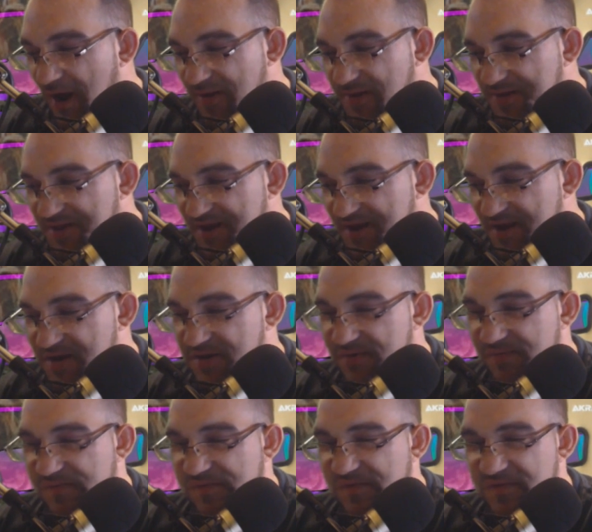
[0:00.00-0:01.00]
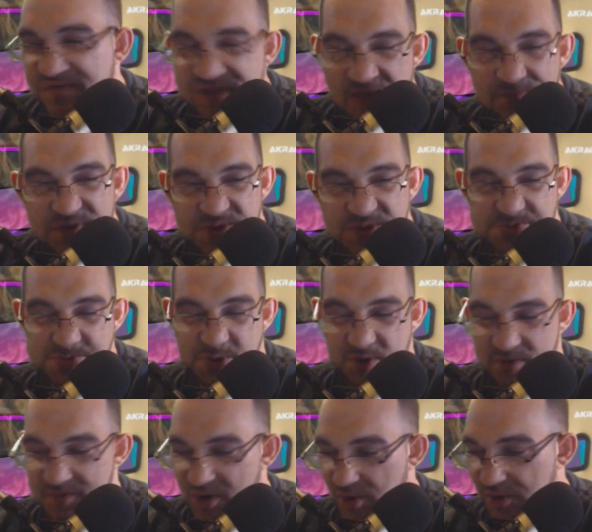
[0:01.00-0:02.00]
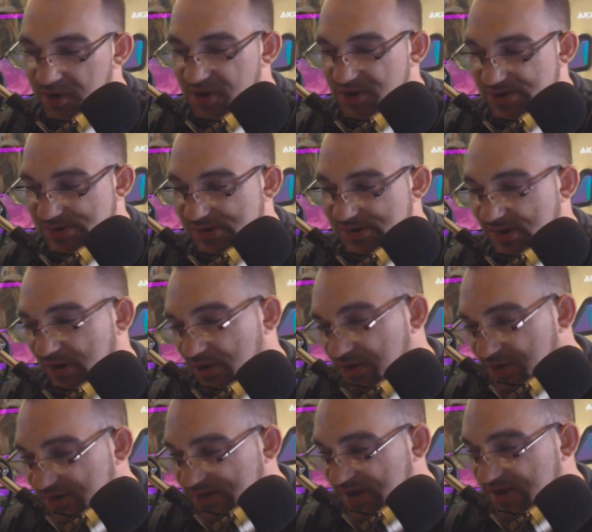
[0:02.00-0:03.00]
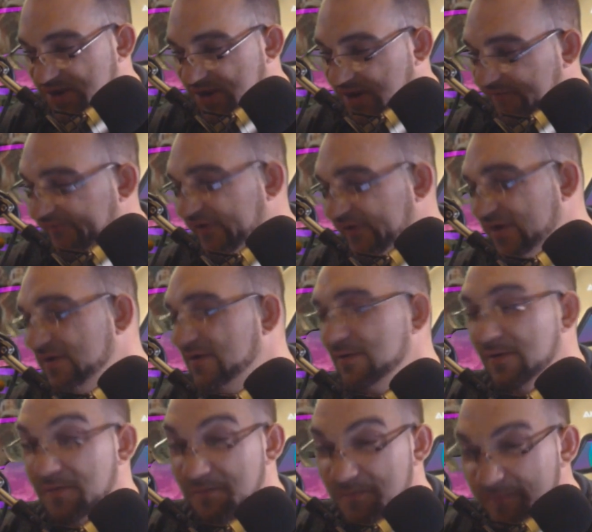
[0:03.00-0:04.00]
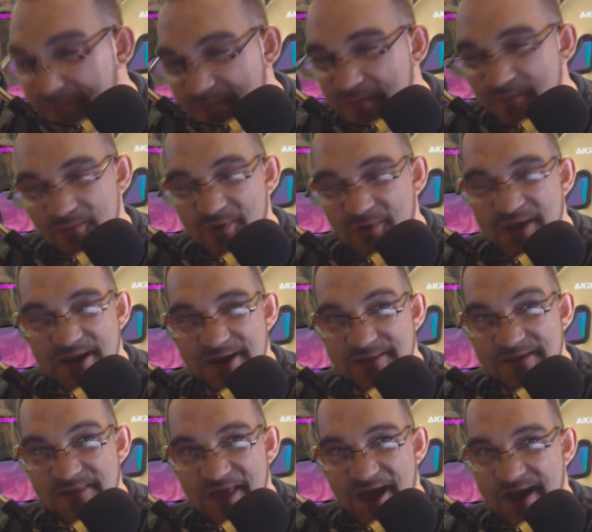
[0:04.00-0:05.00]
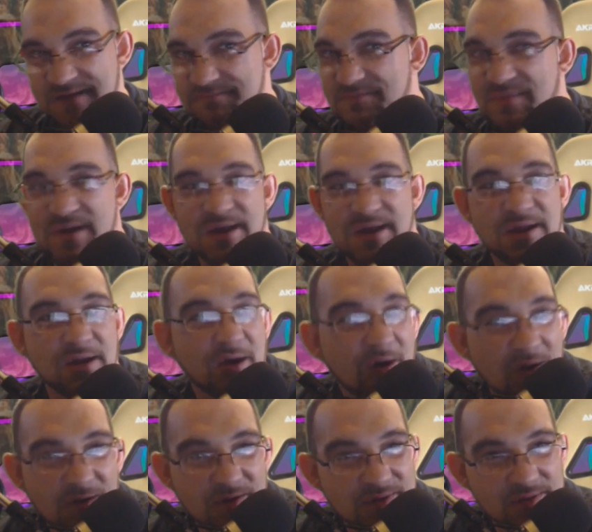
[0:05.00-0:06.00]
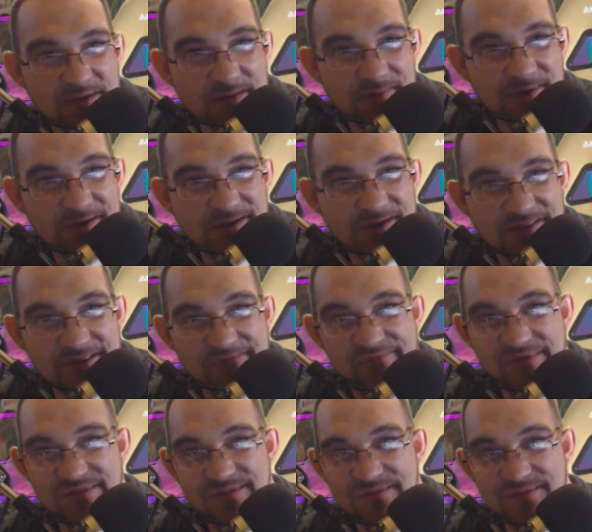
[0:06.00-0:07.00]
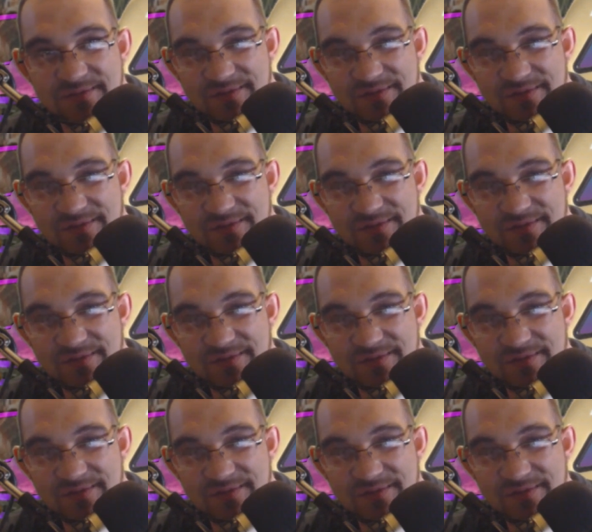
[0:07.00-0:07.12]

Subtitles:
other than temp control mode is a little sensitive. We'll get into that in a completely different